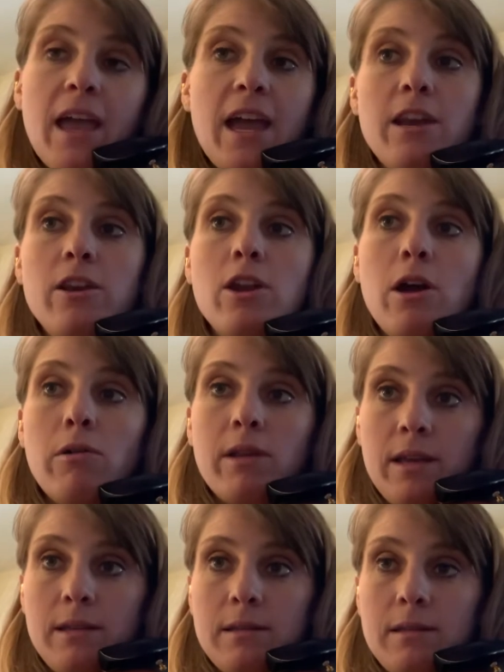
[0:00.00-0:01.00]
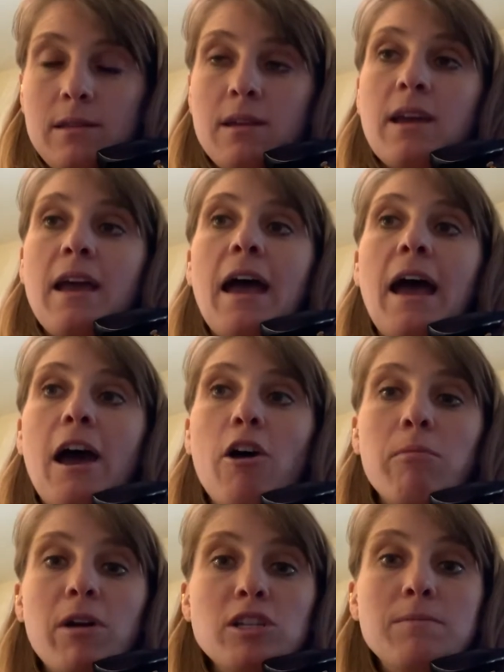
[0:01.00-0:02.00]
and notice
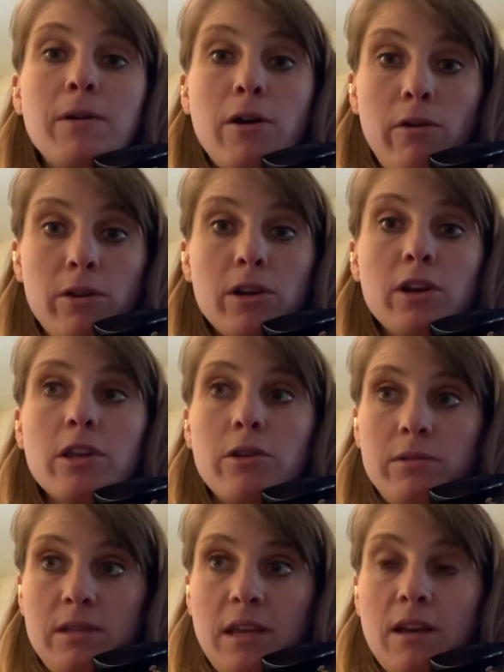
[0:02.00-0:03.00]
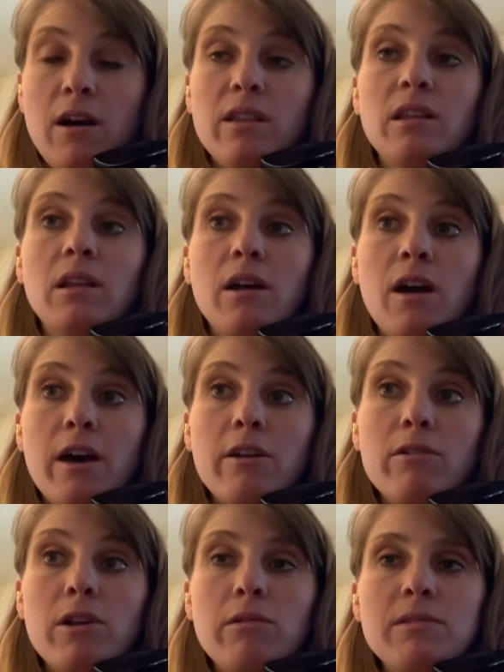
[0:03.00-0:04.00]
how much bow you're using on the
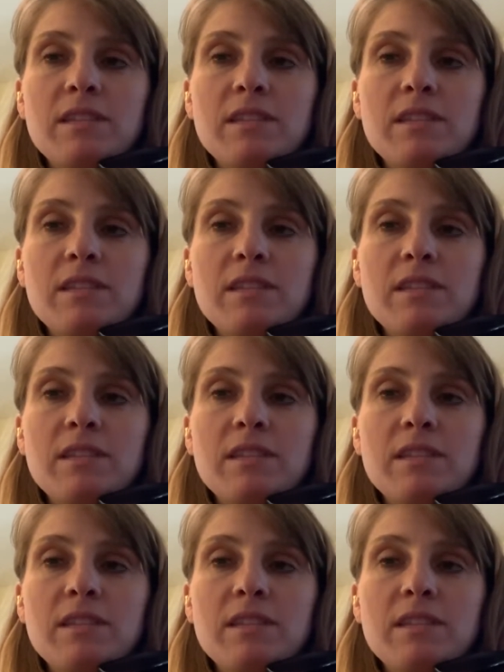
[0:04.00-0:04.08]
legato note.